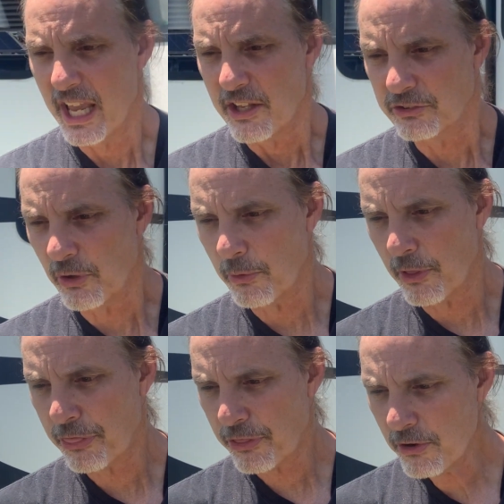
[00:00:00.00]
So the
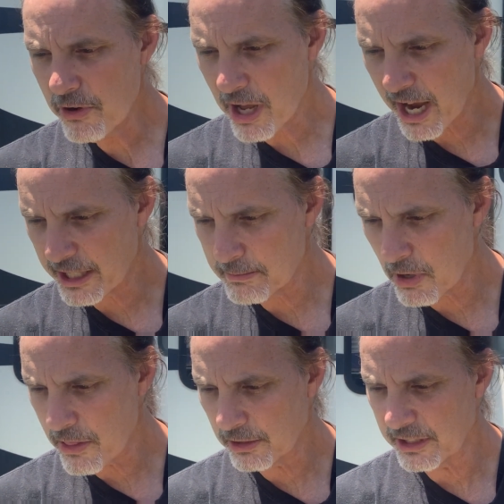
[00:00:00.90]
third item
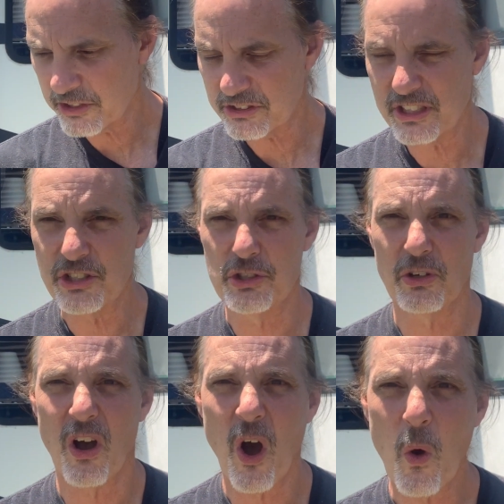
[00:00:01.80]
on the list is
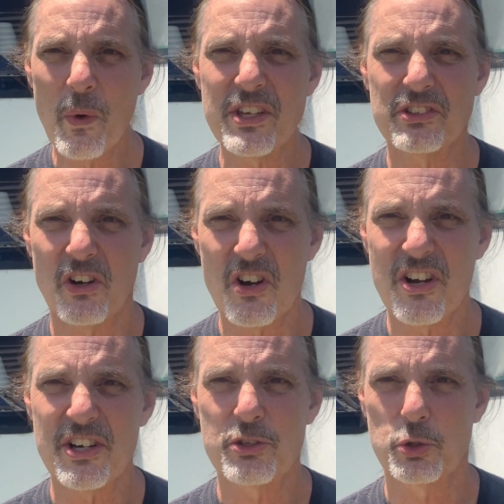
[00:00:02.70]
your always
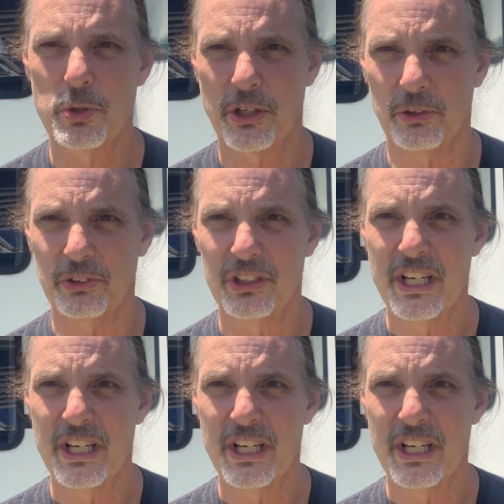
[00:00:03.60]
on trickle.